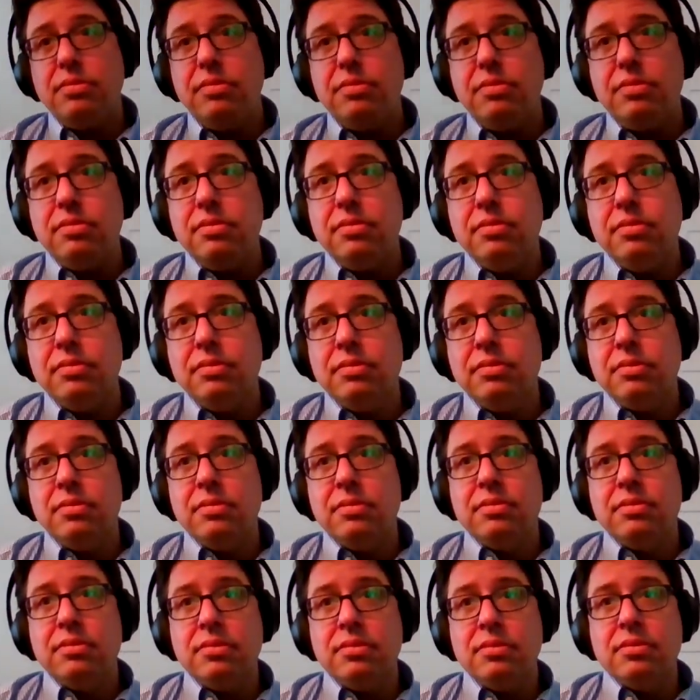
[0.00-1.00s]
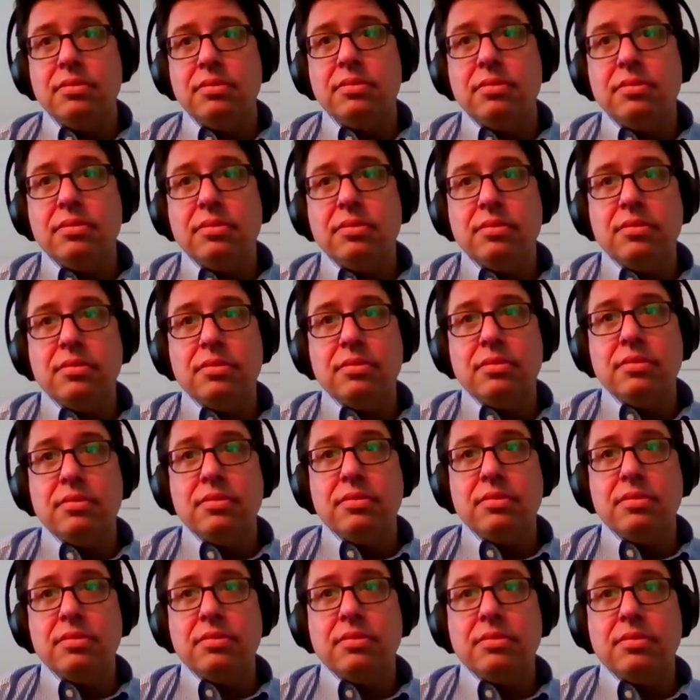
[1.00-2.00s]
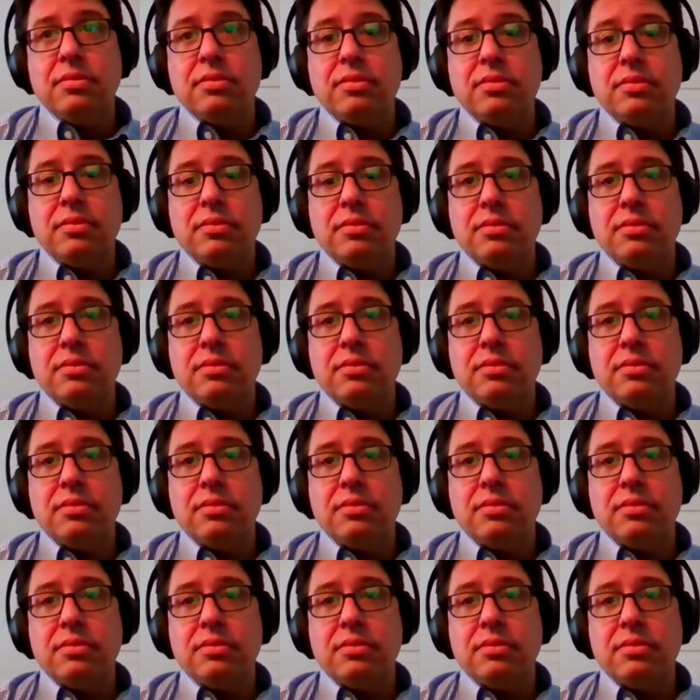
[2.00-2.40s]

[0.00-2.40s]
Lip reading: Mm-hmm. Yeah. I'll tell